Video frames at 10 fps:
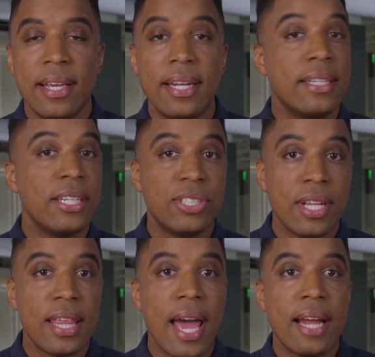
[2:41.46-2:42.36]
In addition
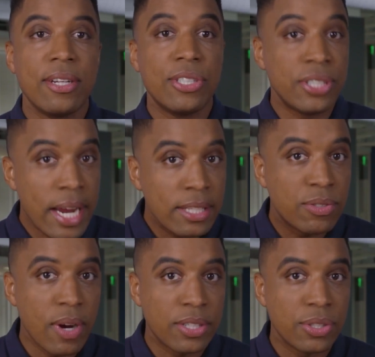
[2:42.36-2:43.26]
to that, shade
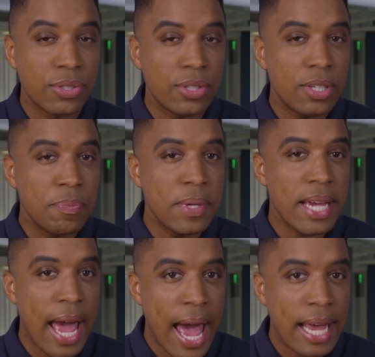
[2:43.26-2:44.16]
structures could
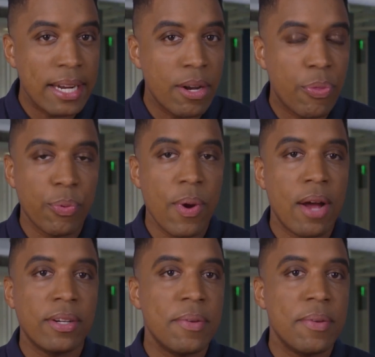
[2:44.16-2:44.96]
be added throughout